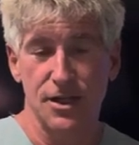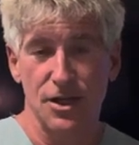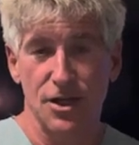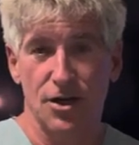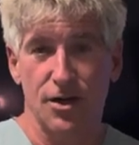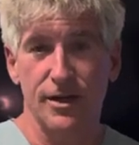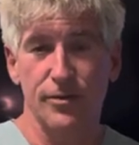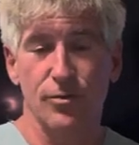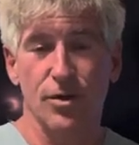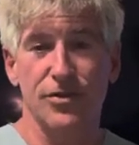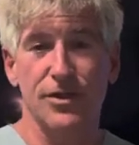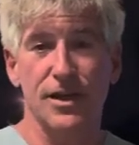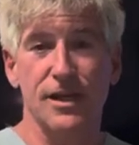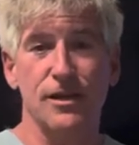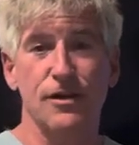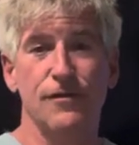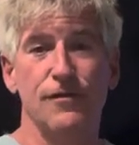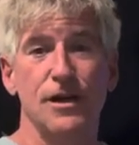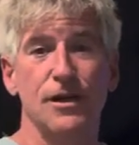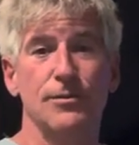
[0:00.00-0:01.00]
All right, well, thank
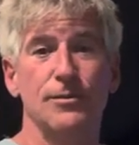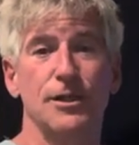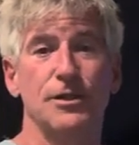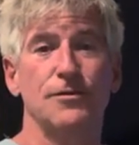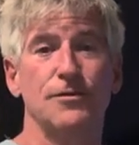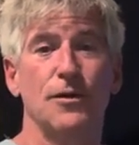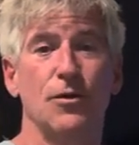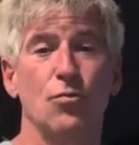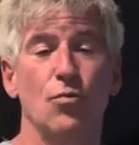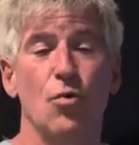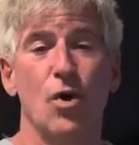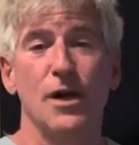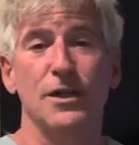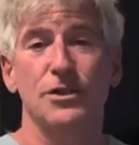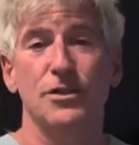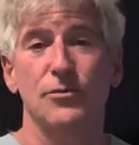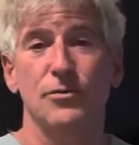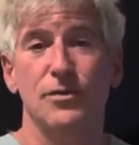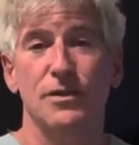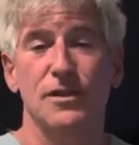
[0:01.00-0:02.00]
you very much for
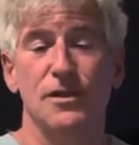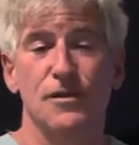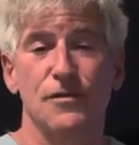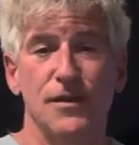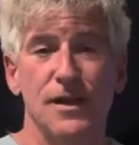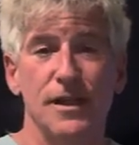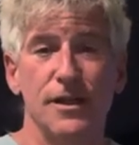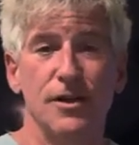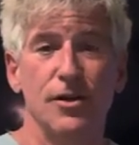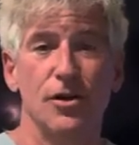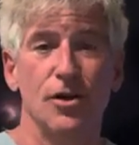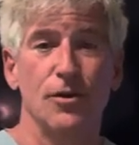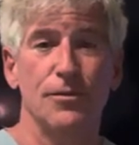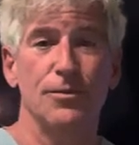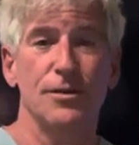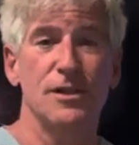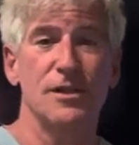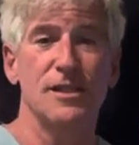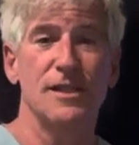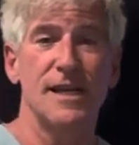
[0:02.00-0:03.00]
watching with this video, and
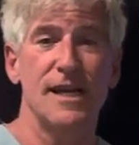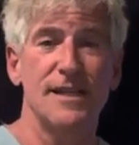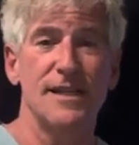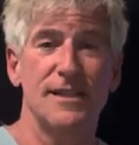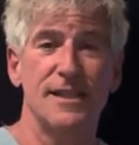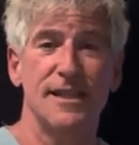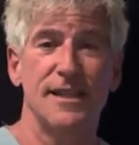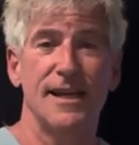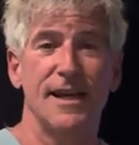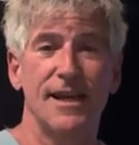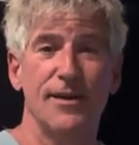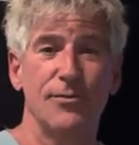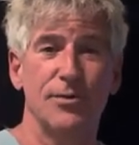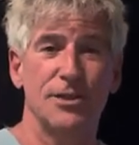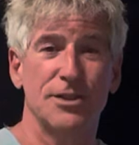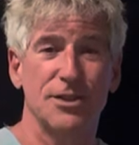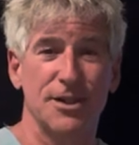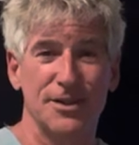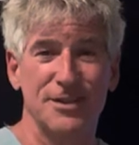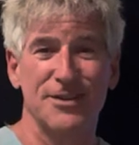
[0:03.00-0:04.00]
hopefully you stayed to the end,
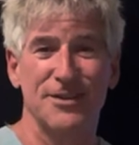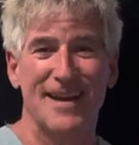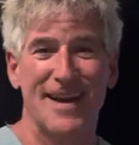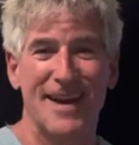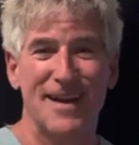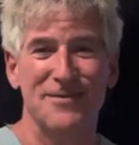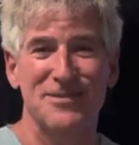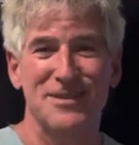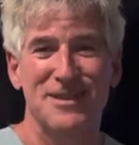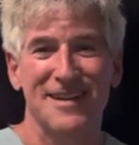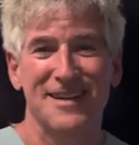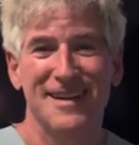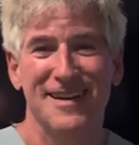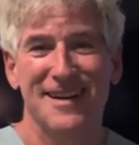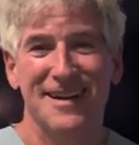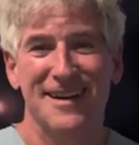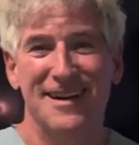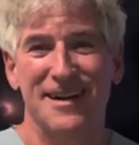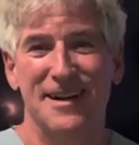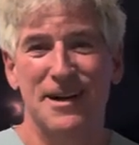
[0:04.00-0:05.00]
which also helps
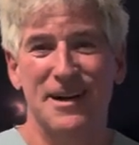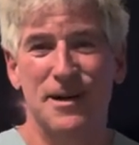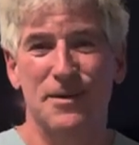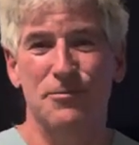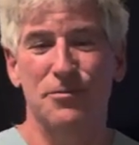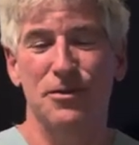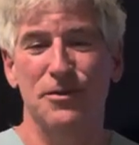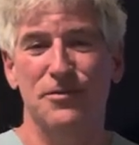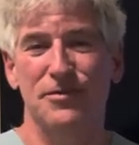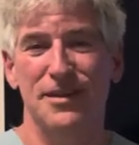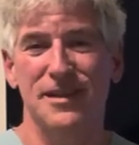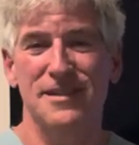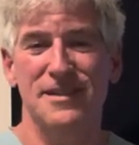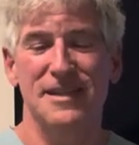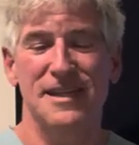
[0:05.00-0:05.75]
uh, improve this.